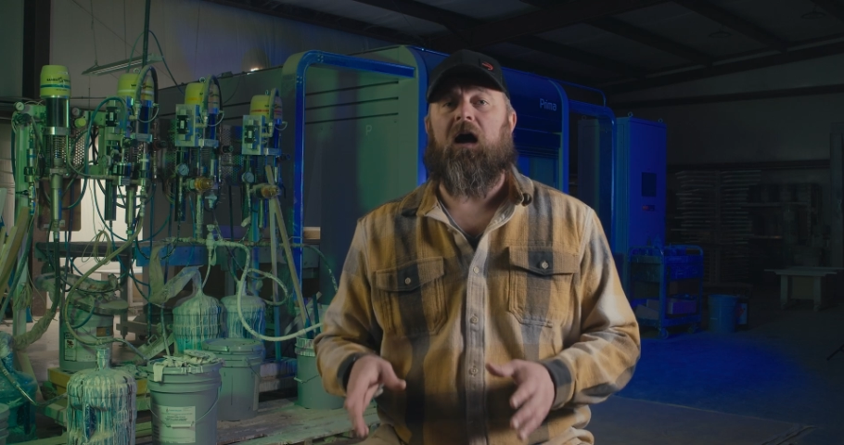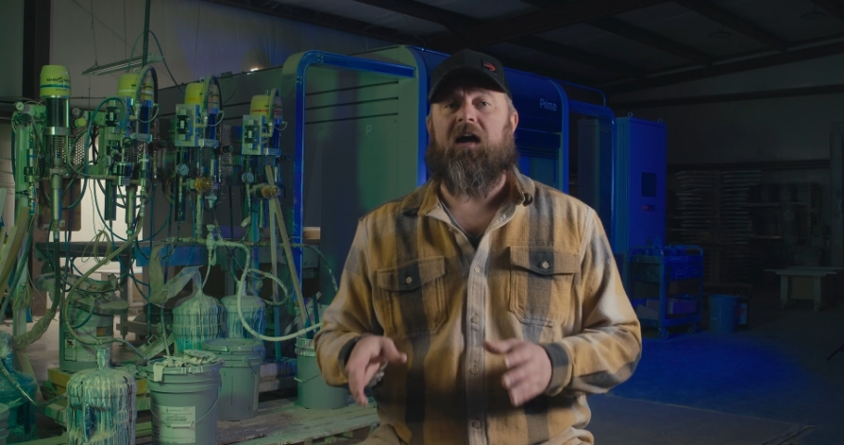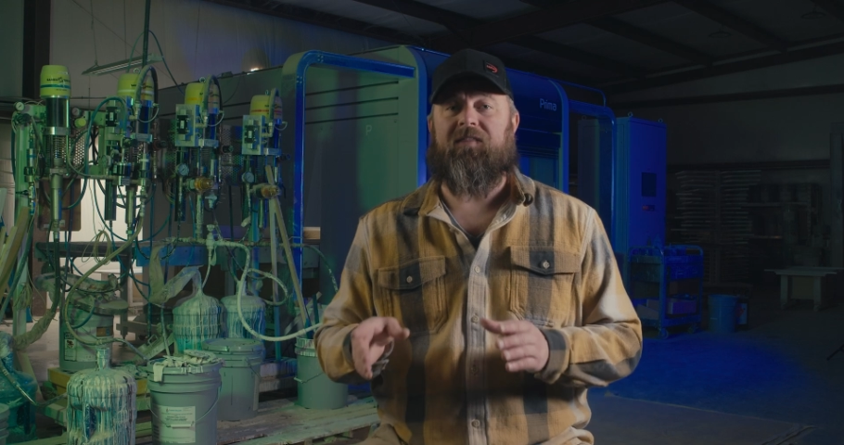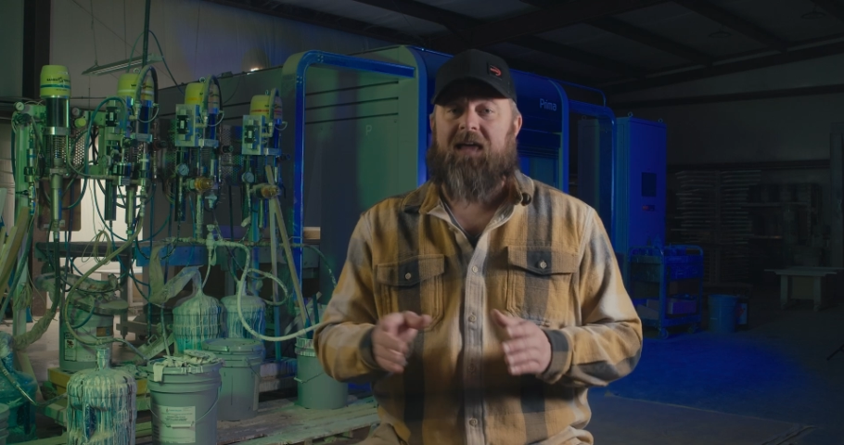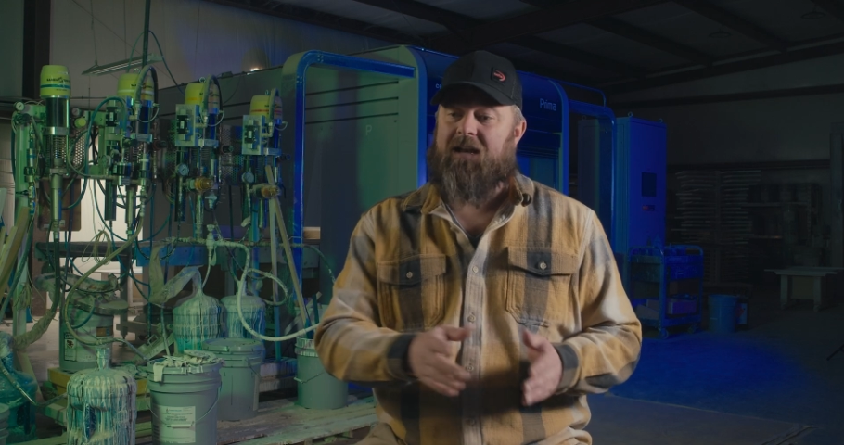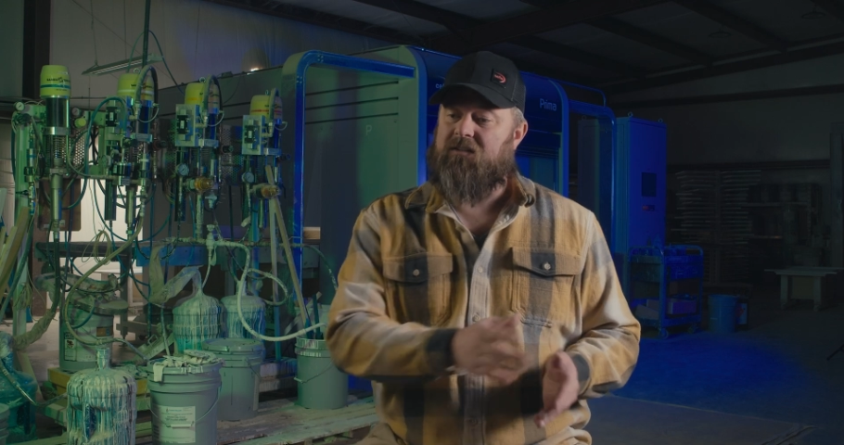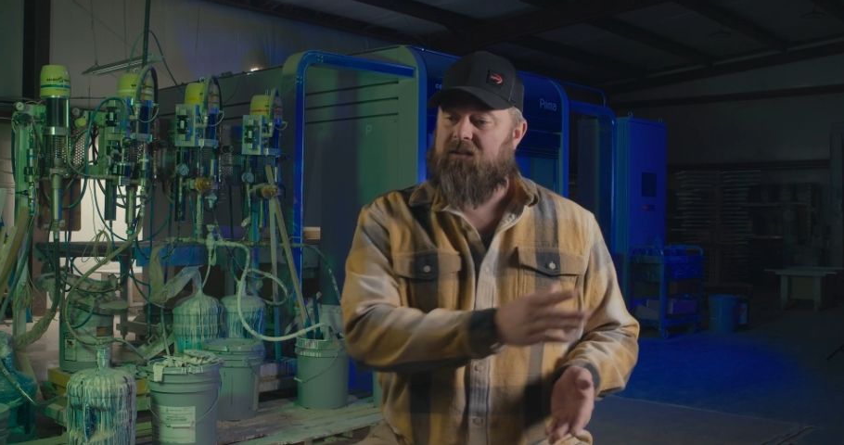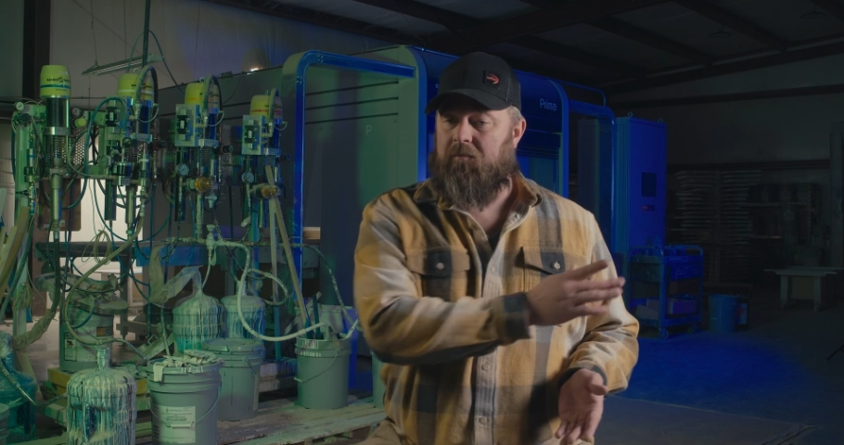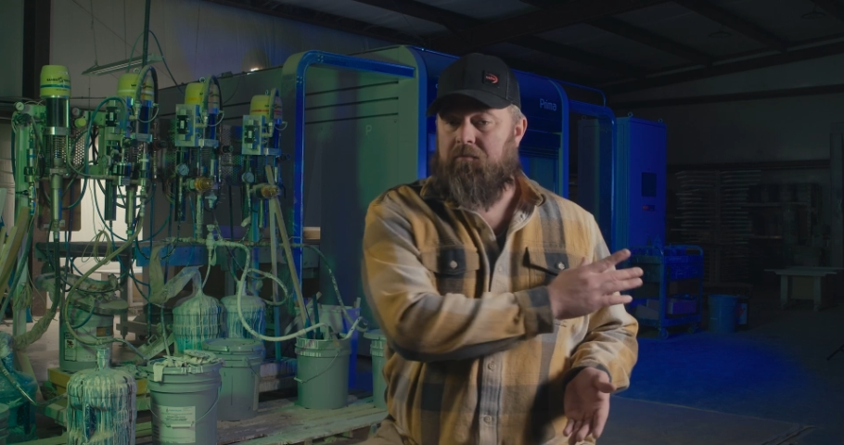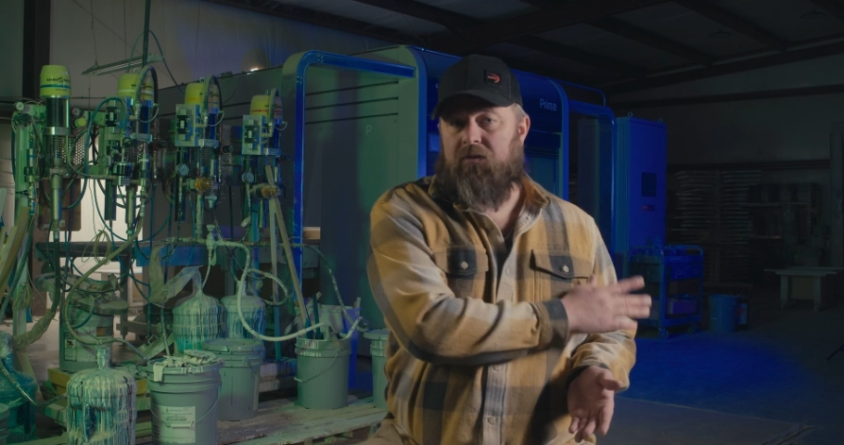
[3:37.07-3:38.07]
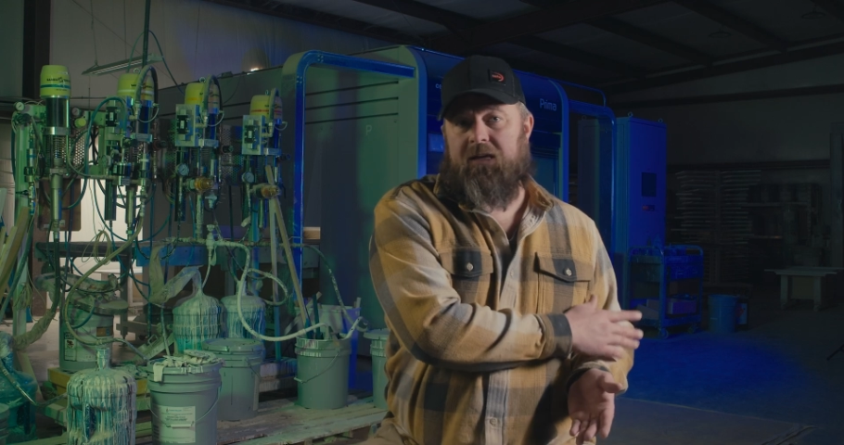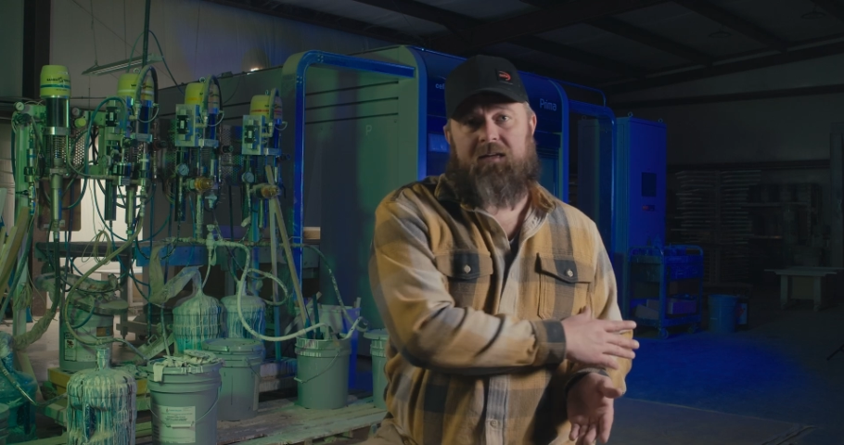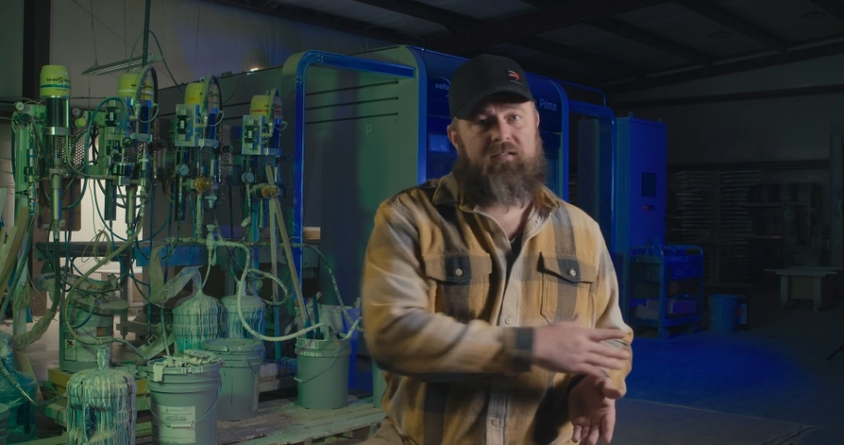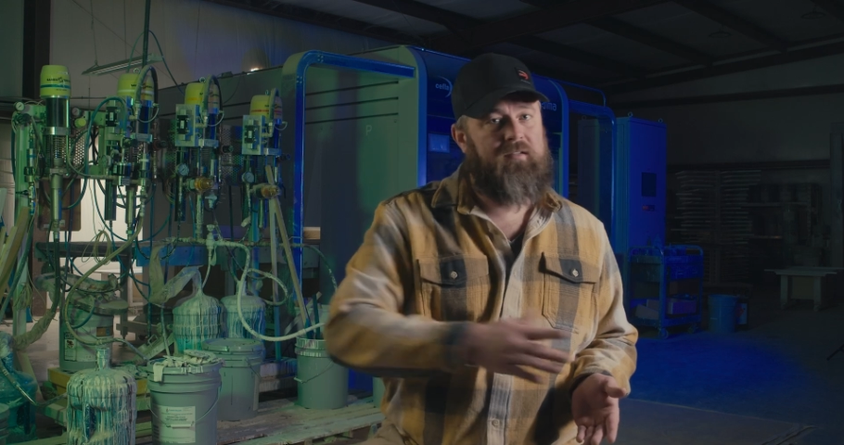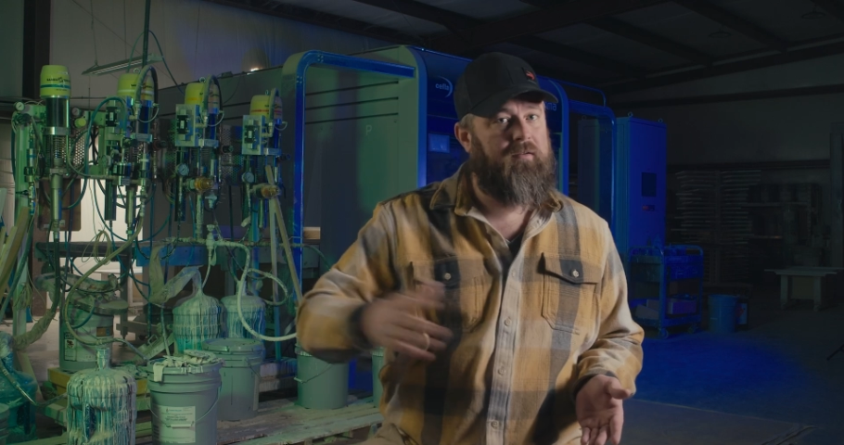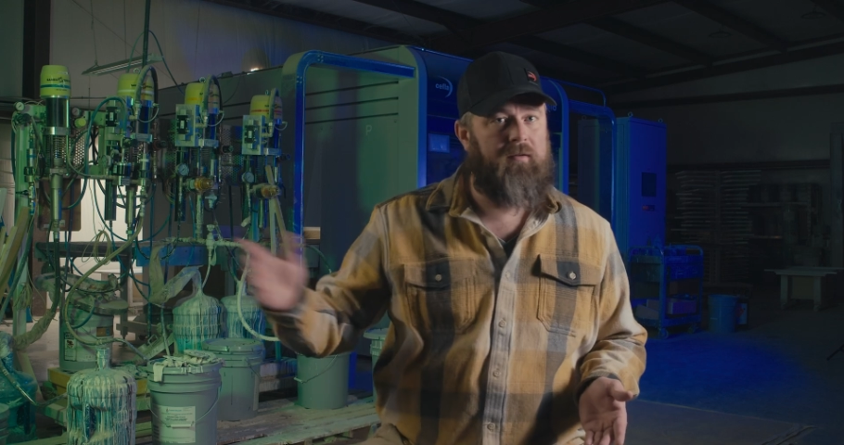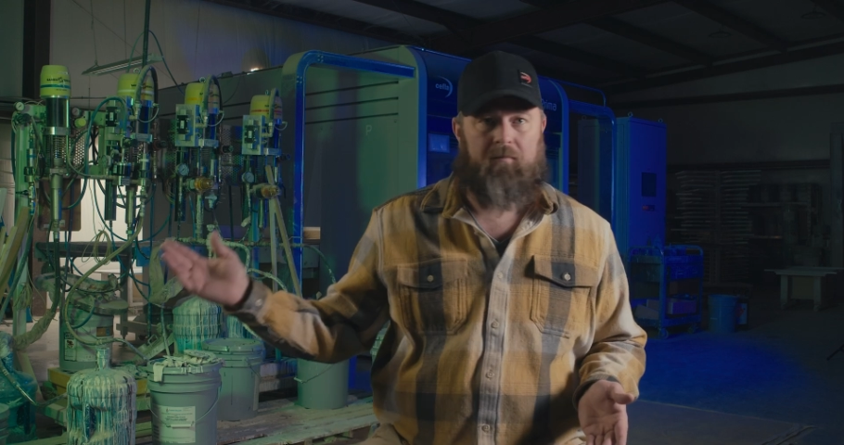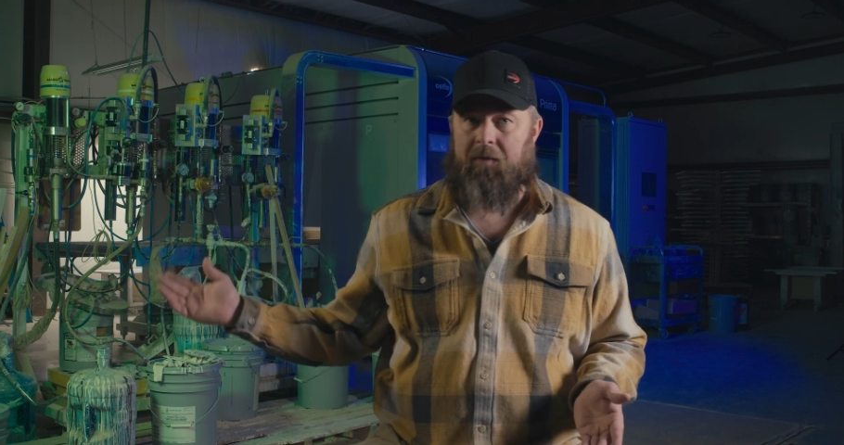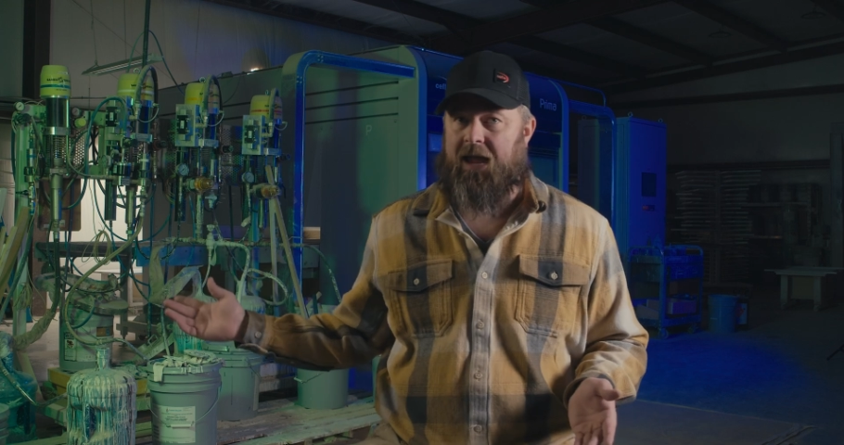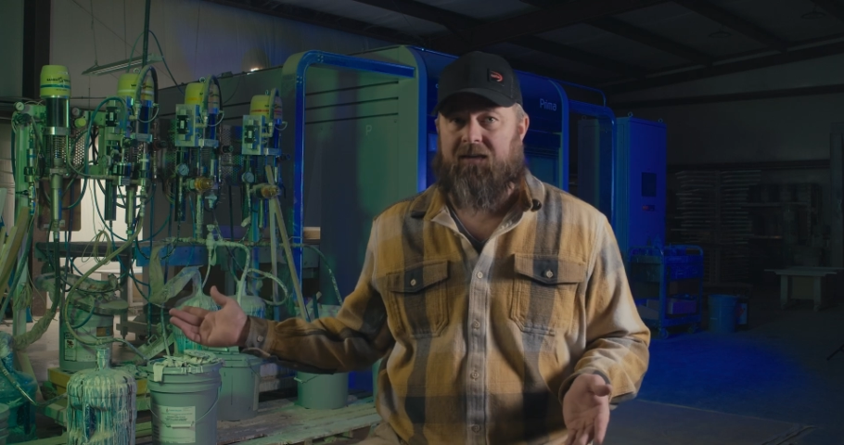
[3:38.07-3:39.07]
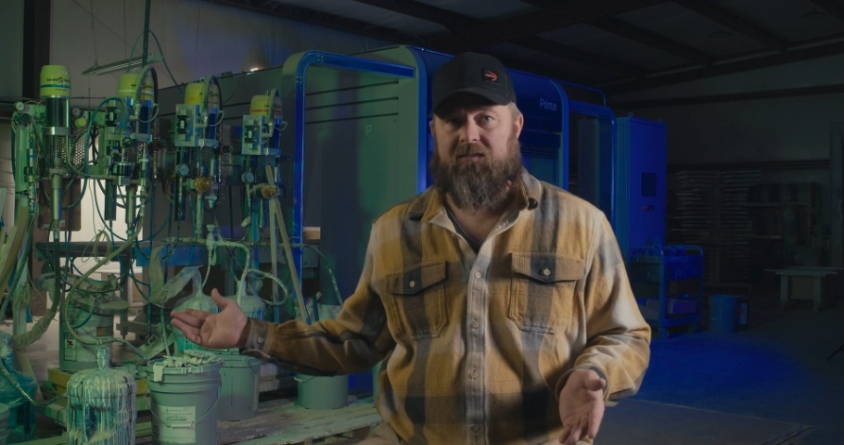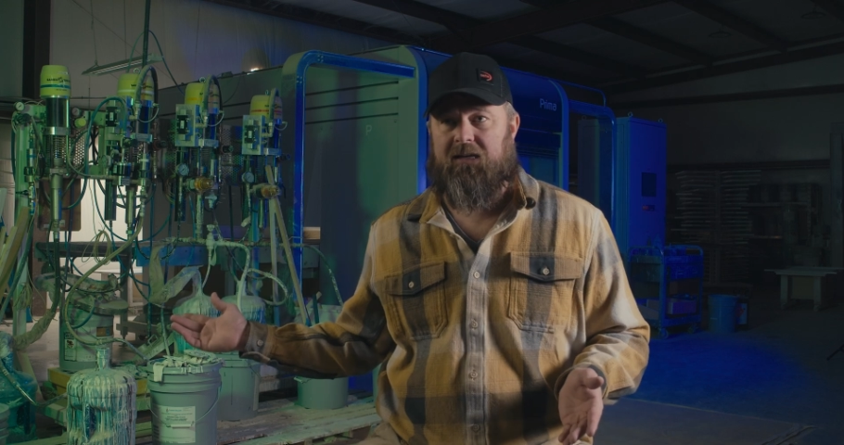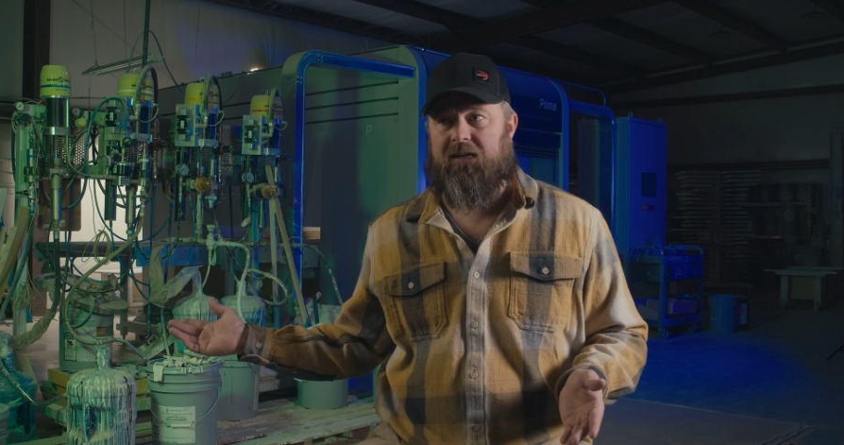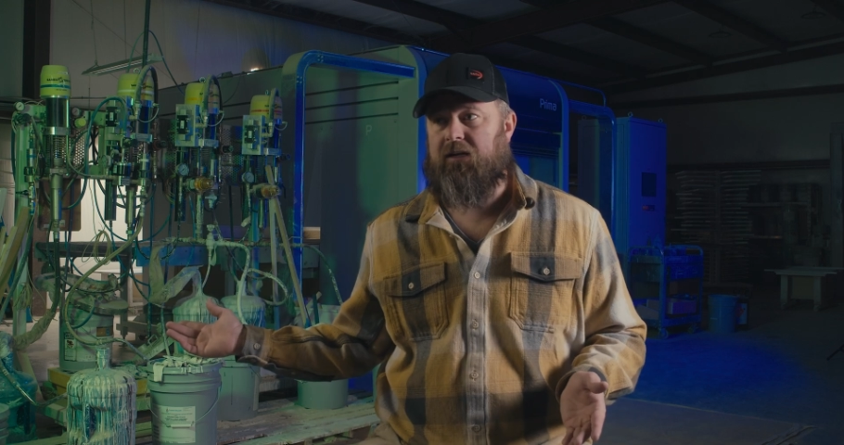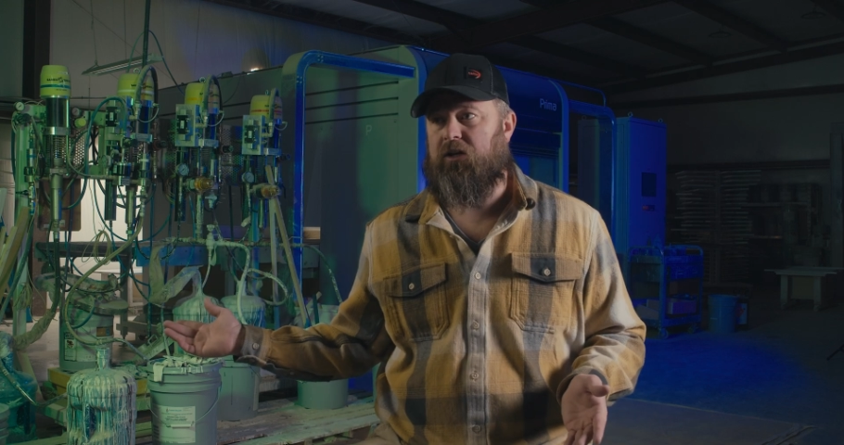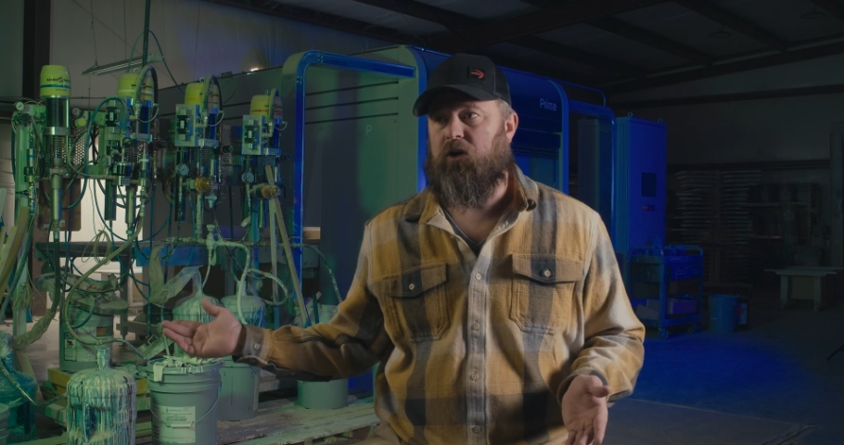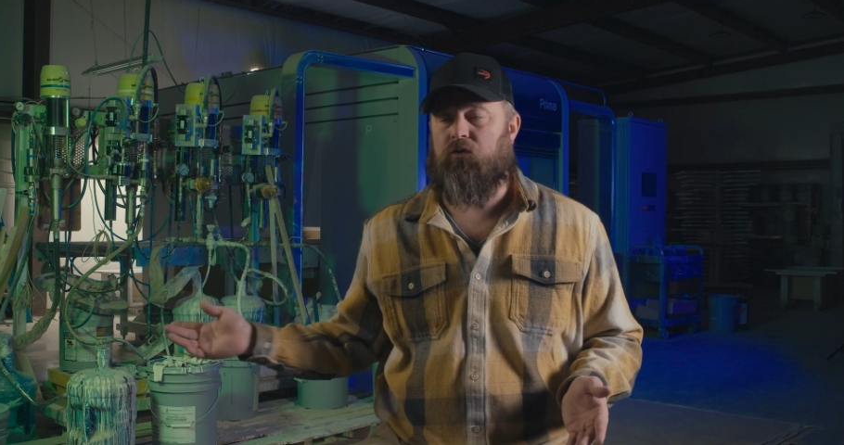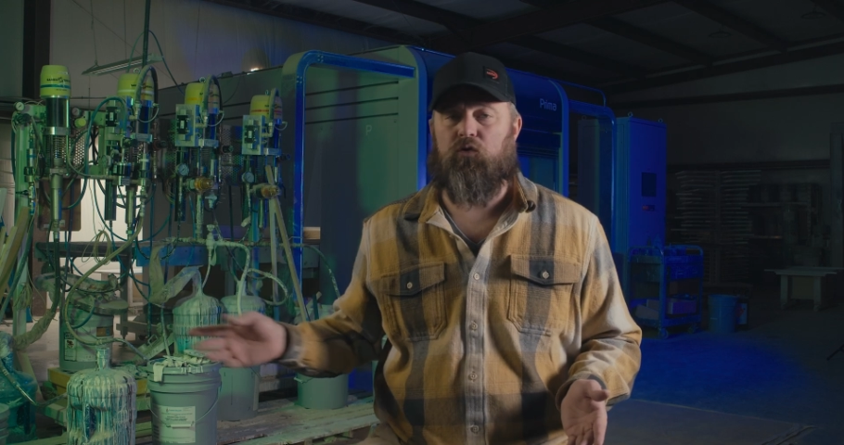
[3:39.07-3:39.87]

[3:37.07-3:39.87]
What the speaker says: And that is complete painting,